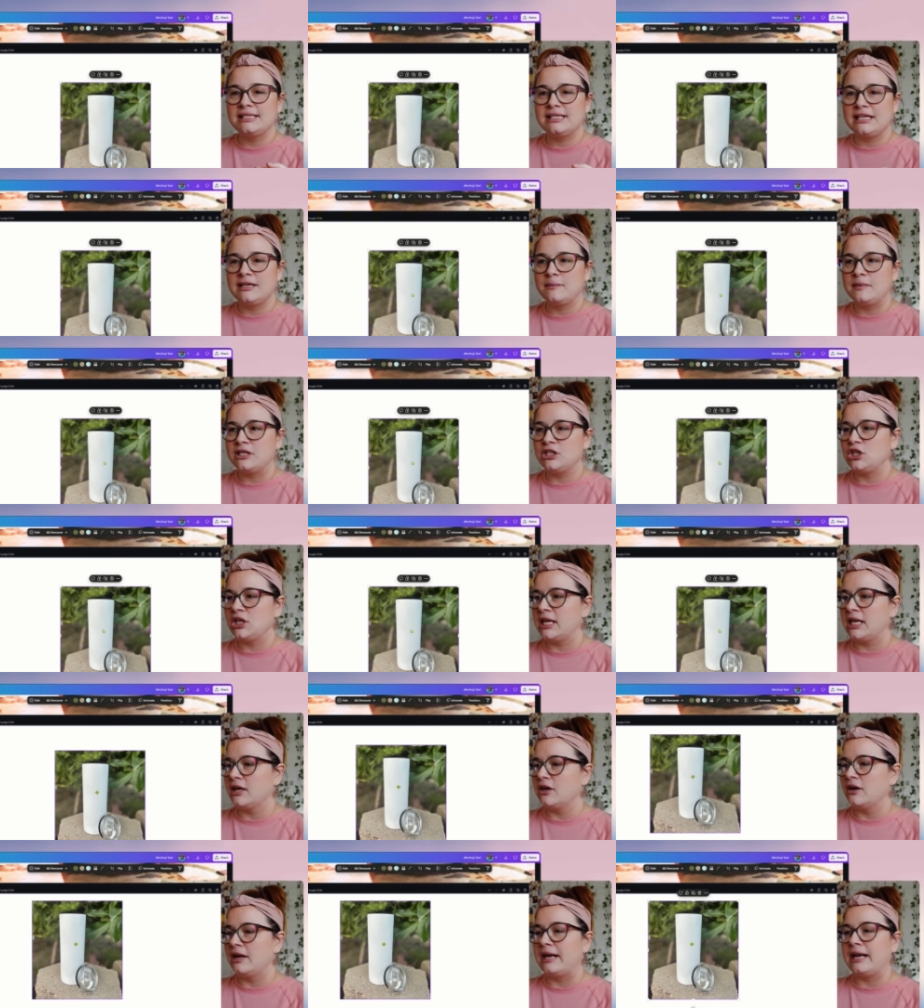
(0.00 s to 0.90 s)
this image
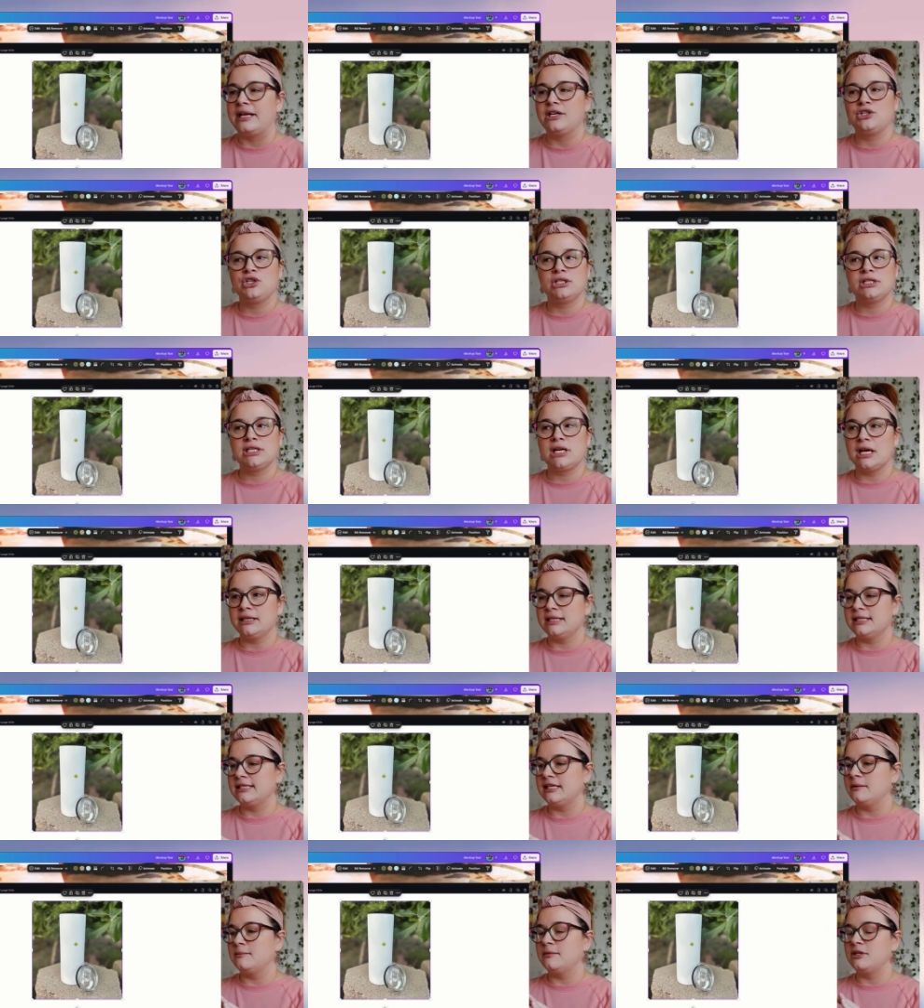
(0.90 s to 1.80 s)
here and I just got
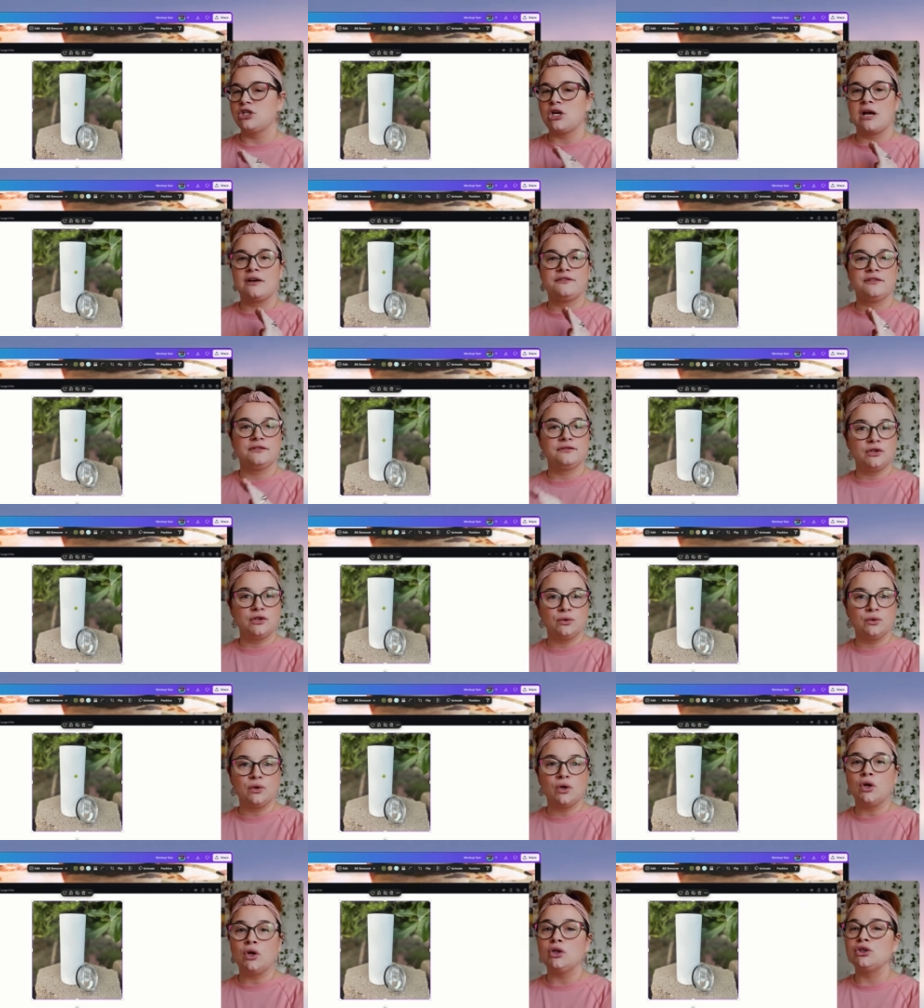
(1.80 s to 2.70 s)
this image off of
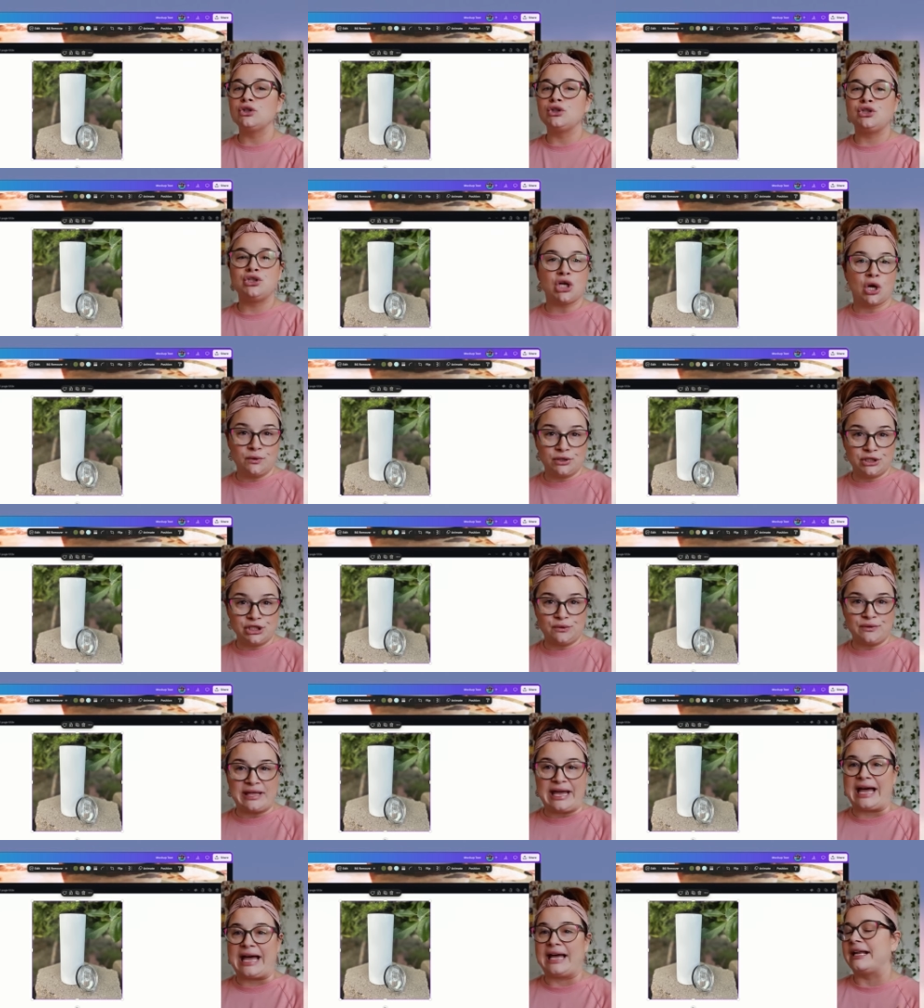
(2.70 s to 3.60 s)
Google. Don't
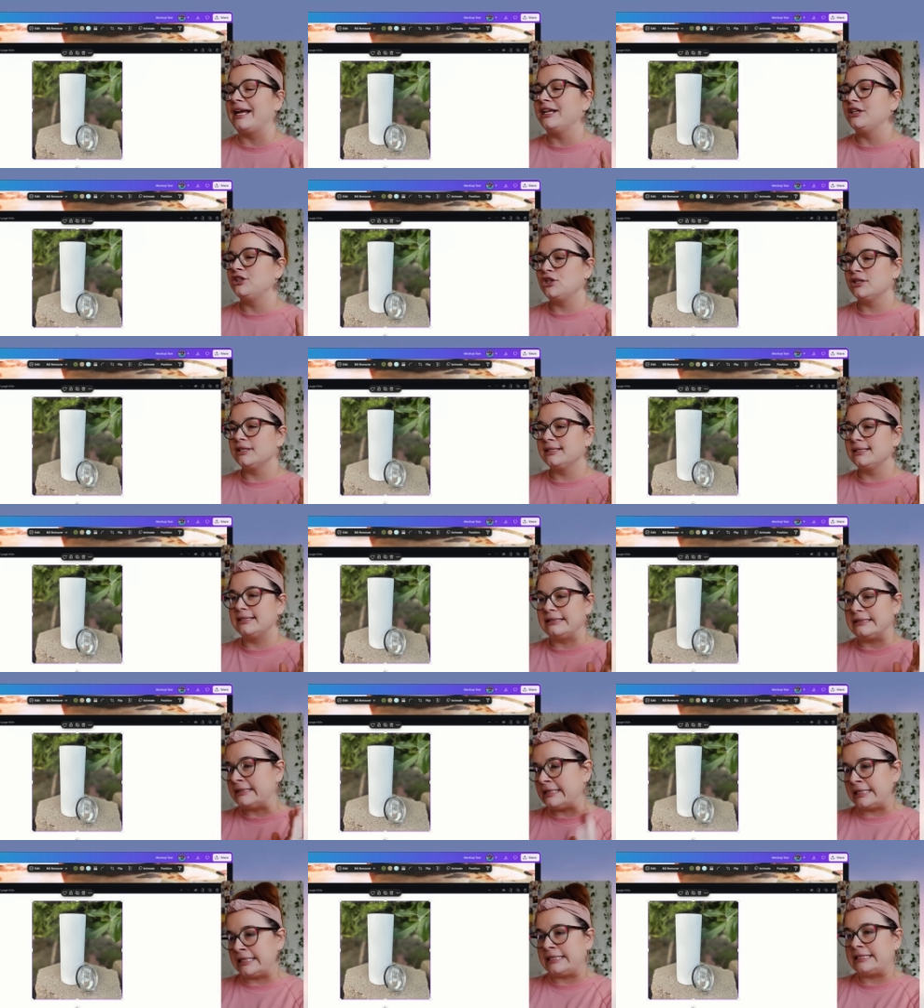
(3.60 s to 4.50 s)
do that. I
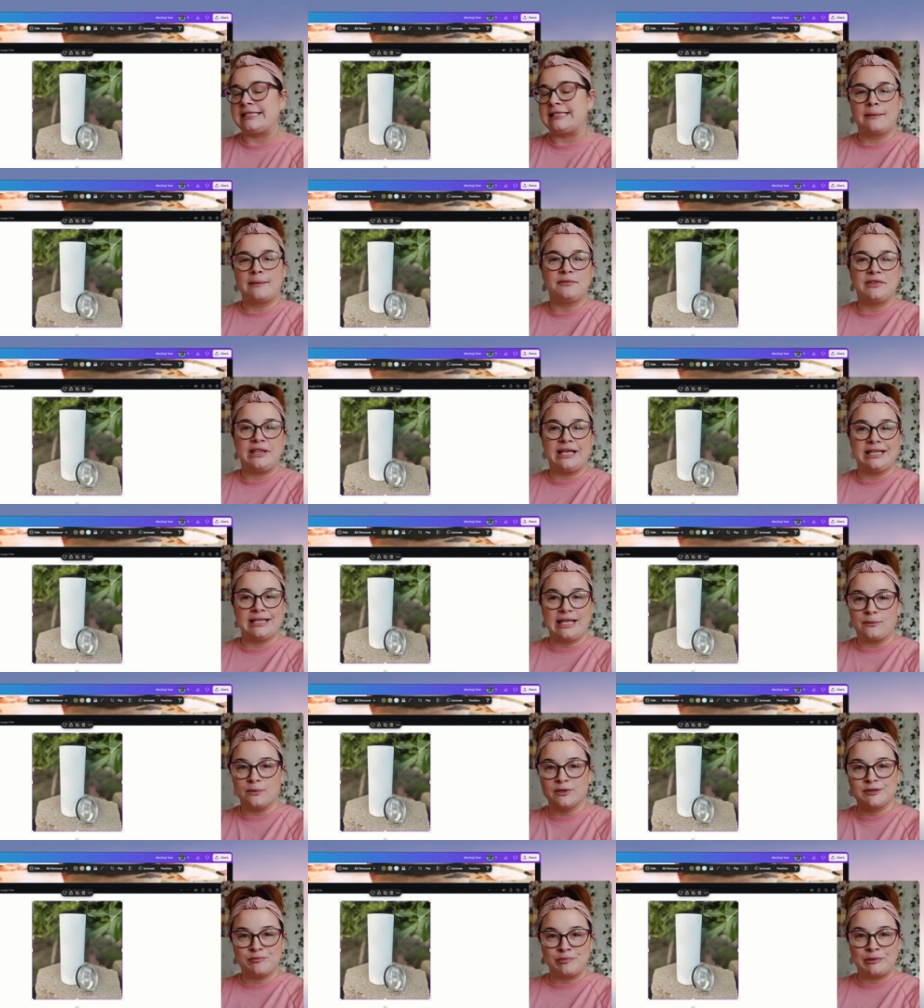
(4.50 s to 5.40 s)
just needed something
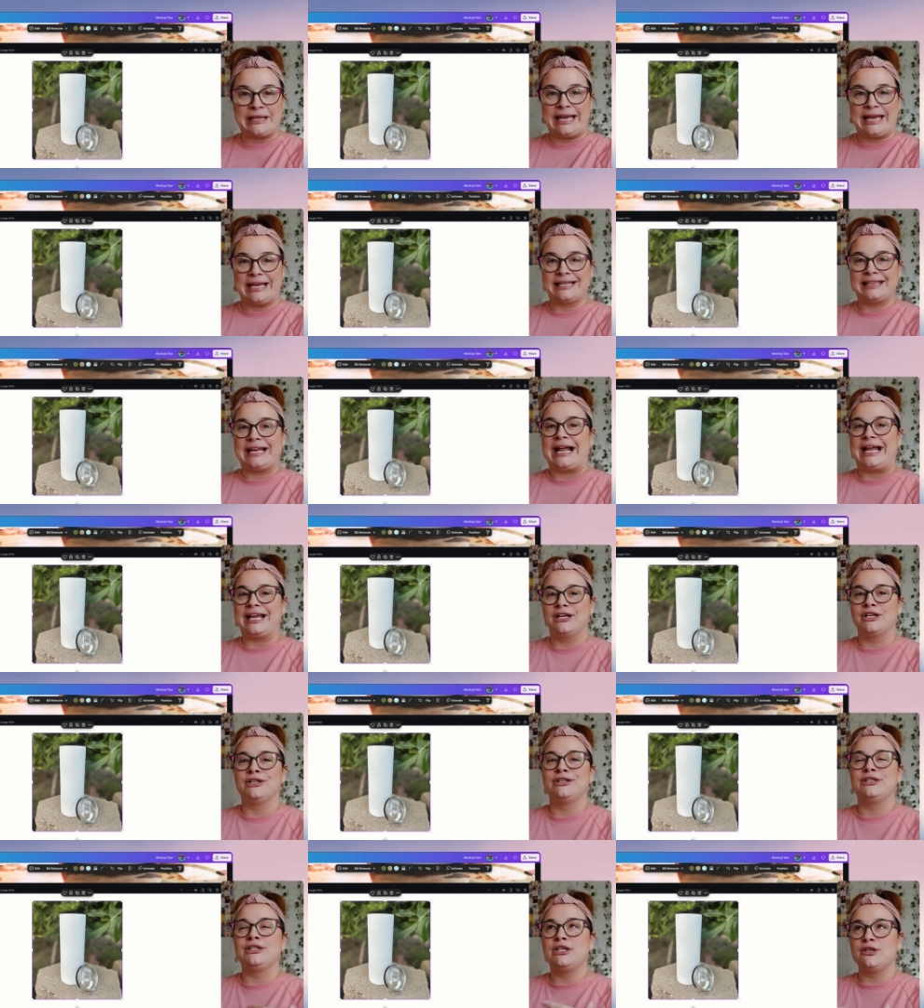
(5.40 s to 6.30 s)
that was blank that I
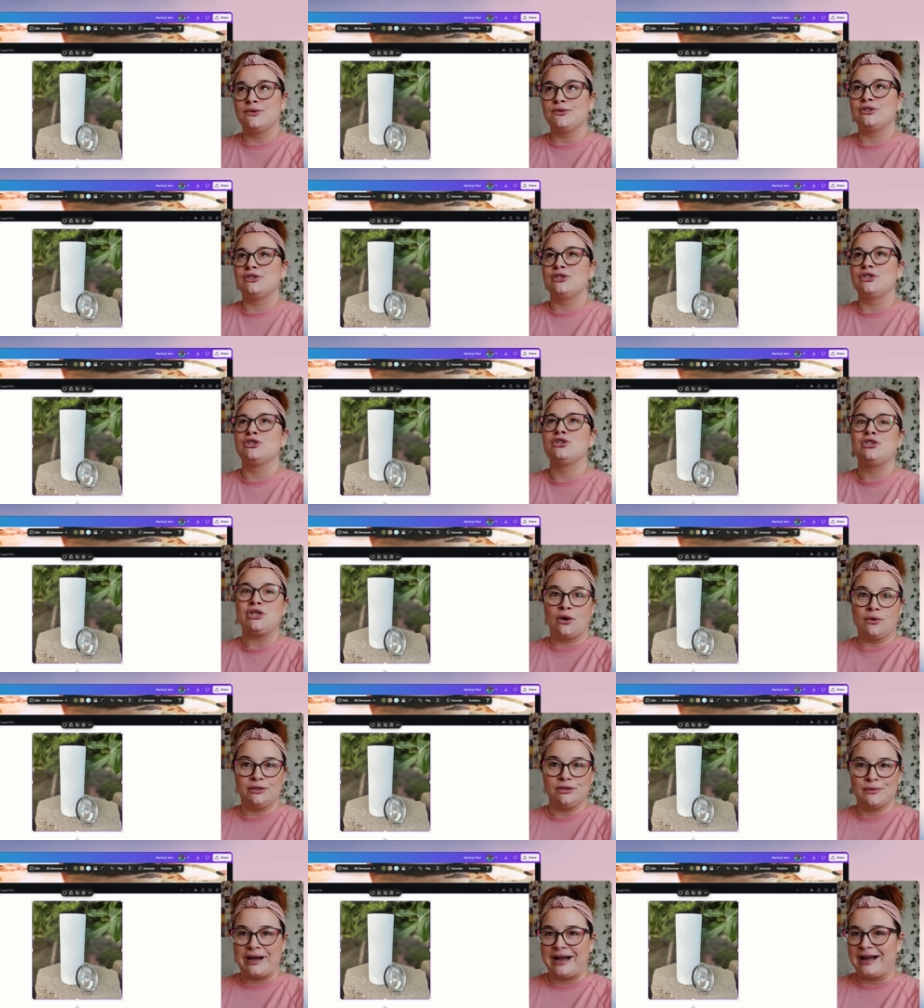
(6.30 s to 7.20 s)
could use to
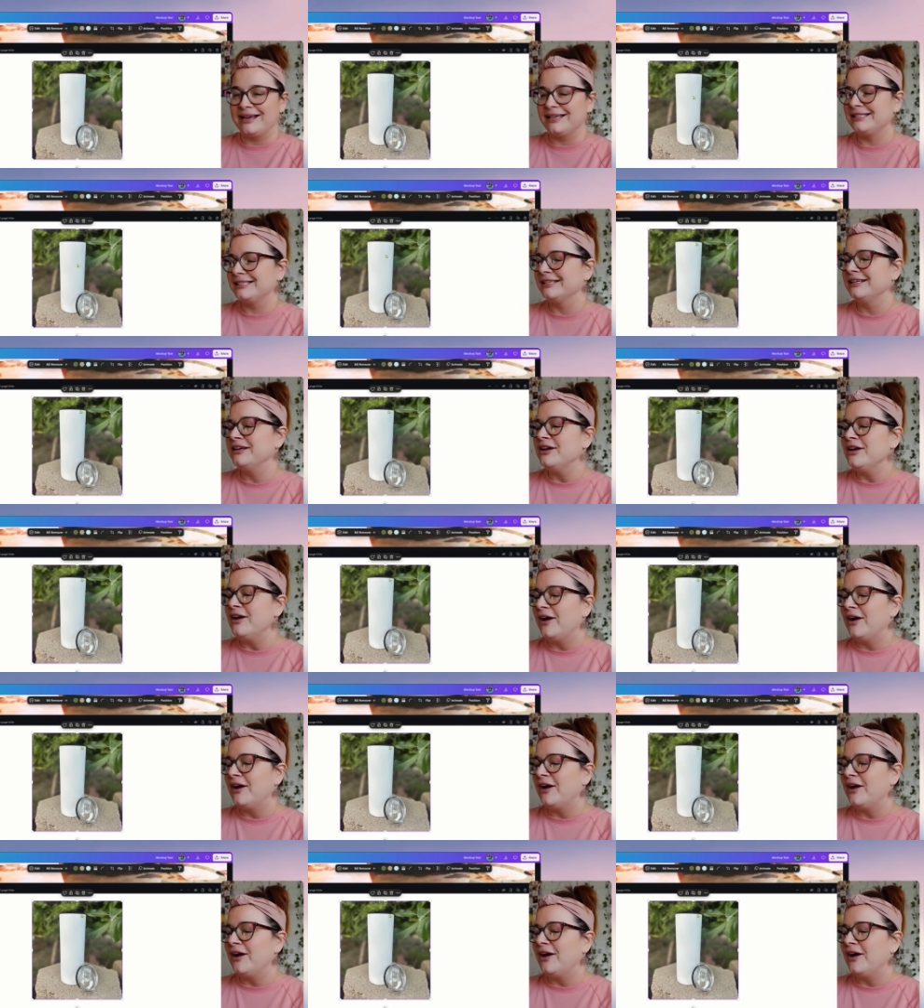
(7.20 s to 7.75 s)
show you guys.